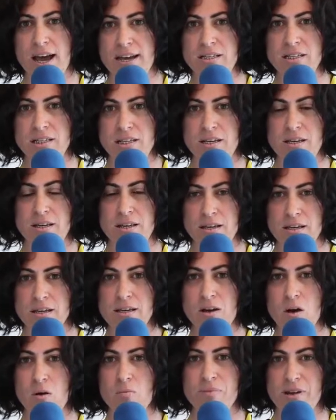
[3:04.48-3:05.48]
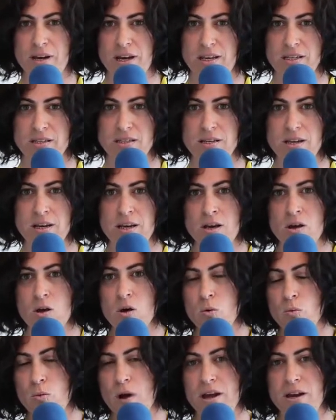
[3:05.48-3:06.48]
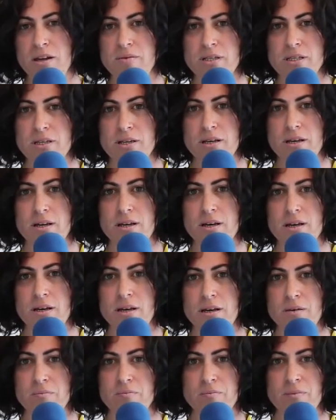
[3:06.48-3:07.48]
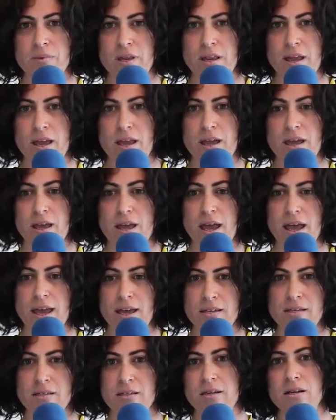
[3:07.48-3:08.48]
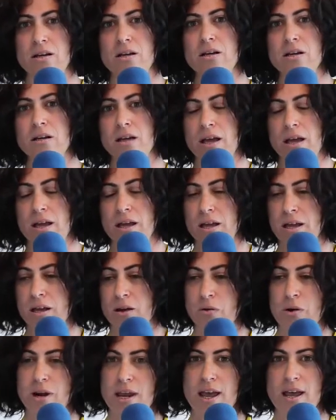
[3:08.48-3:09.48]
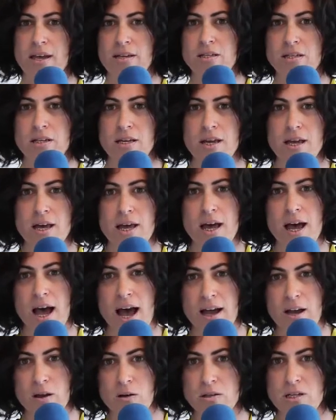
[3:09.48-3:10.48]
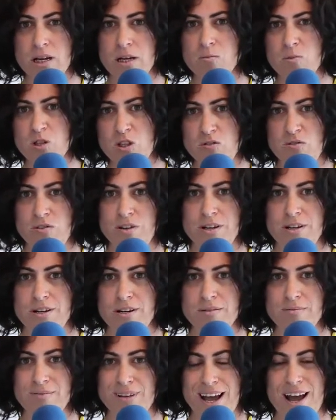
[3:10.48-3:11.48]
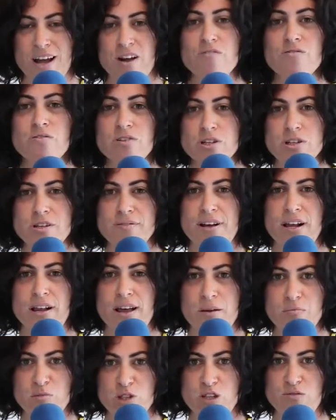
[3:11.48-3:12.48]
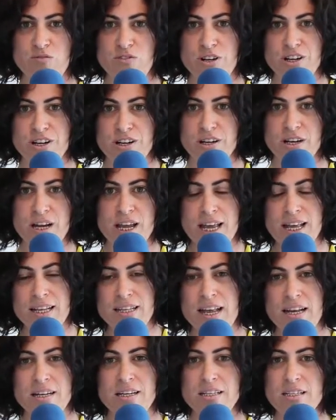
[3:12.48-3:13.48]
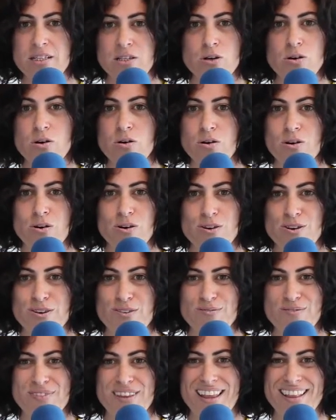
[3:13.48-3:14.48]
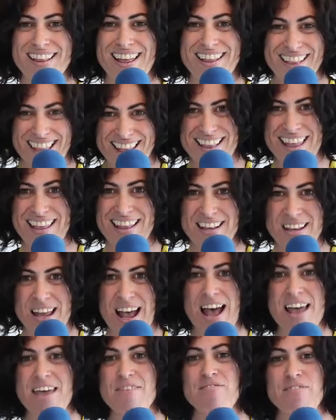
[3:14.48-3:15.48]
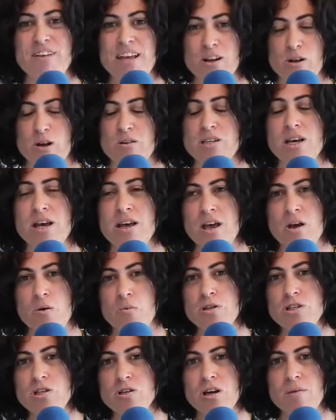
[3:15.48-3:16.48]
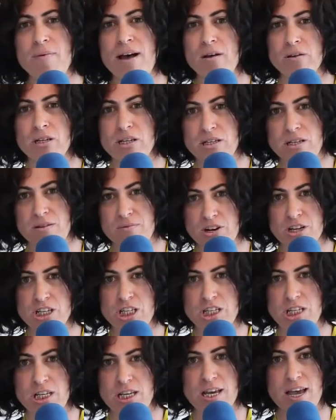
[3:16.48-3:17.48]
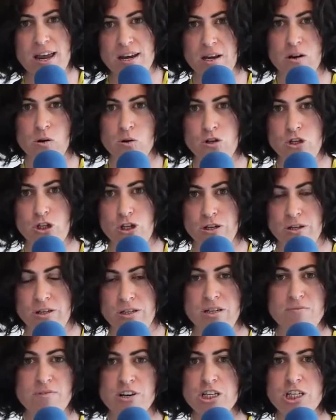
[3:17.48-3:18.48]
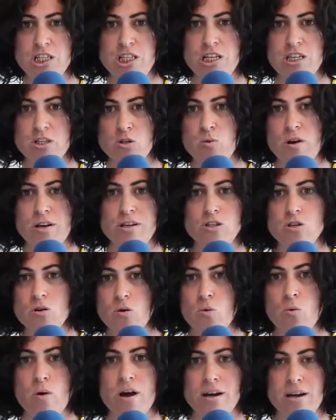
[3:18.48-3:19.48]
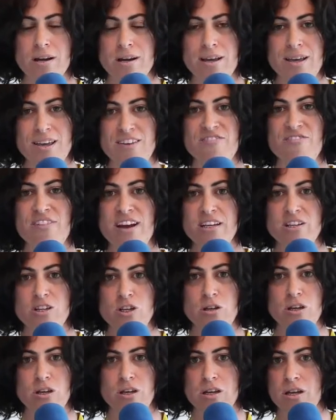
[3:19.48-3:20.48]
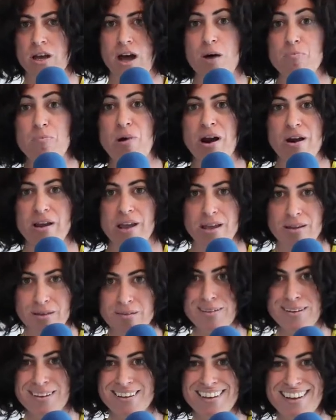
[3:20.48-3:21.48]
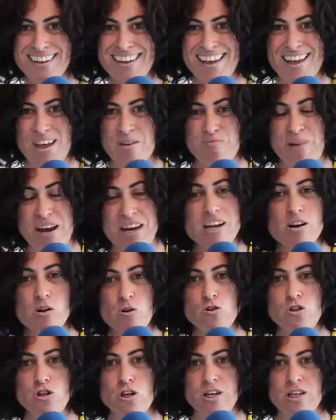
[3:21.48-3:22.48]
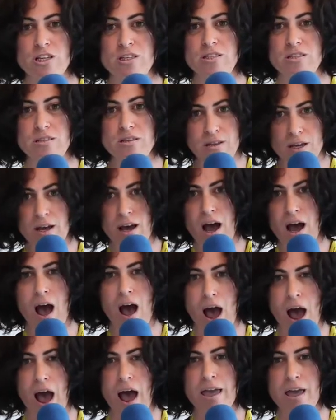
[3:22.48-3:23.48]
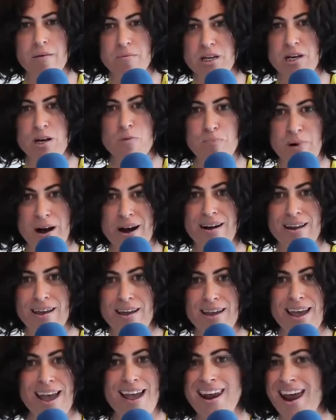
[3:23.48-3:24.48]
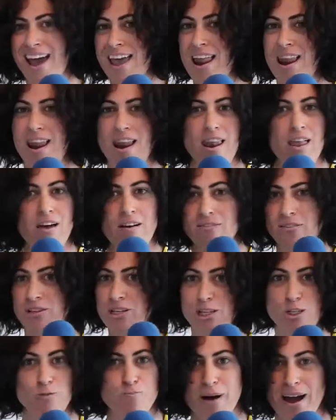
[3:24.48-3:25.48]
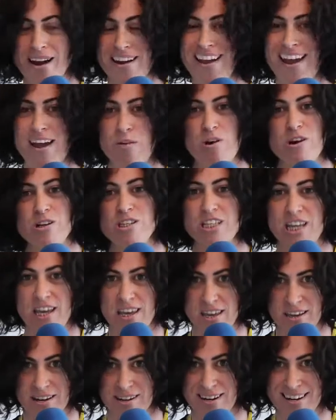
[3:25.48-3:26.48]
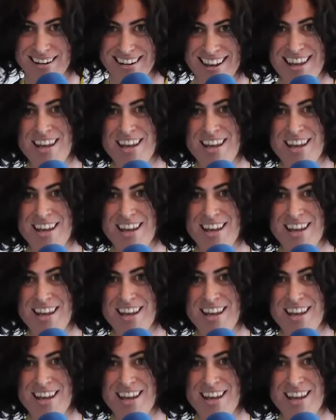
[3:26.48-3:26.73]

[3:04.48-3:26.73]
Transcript: I T companies. One is, uh, a, is a create a good atmosphere, a comfortable atmosphere that is no, that I feel, because we talked about diversity and inclusion. Diversity is when someone invites you to a party, but inclusion is I am in a party and I love this party, I want to stay here.